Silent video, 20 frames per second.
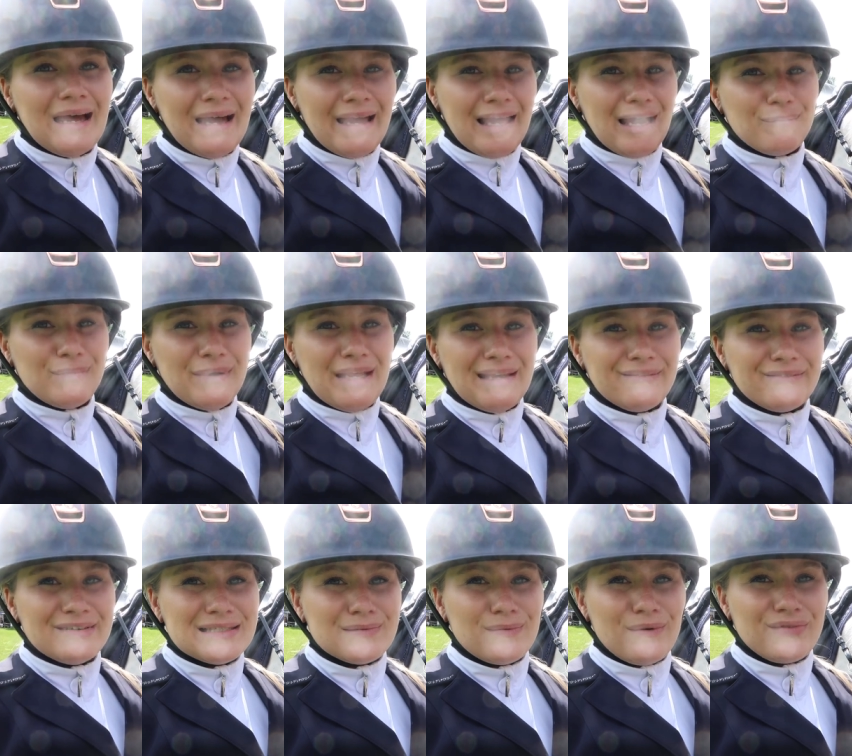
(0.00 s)
I am
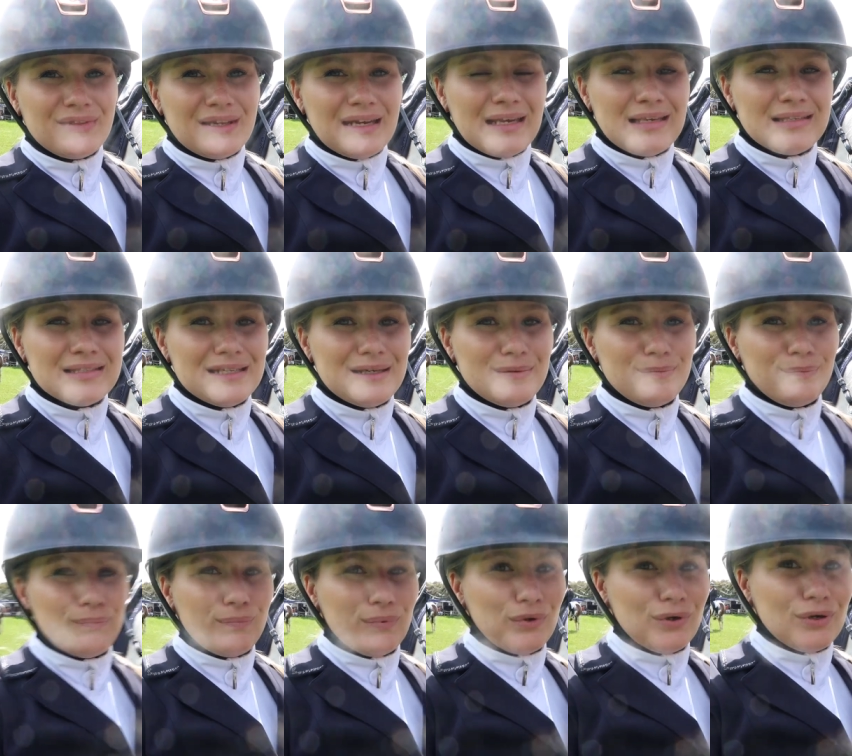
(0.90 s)
nervous about the 90,
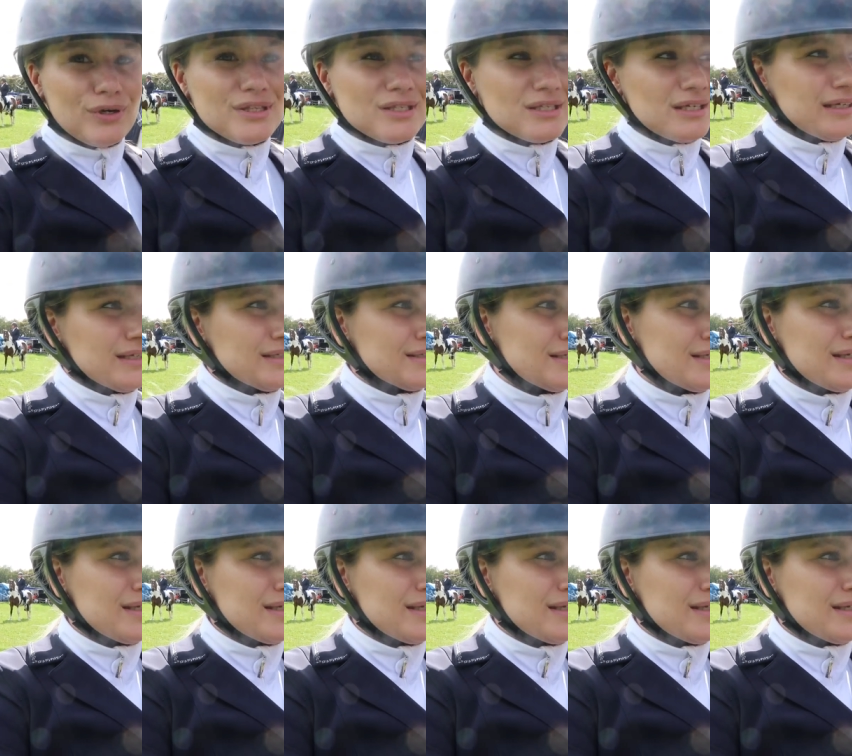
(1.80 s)
but